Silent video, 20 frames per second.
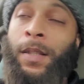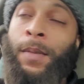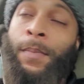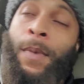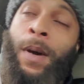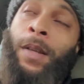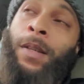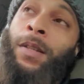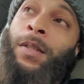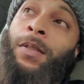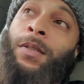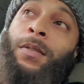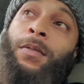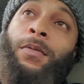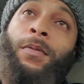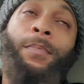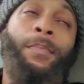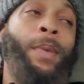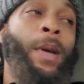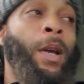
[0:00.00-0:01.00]
I'm about to
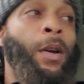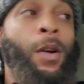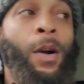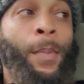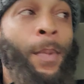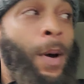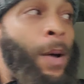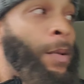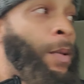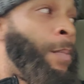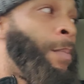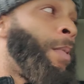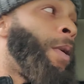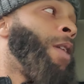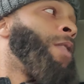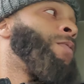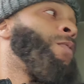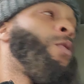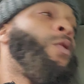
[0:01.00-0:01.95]
pick her up off the bus.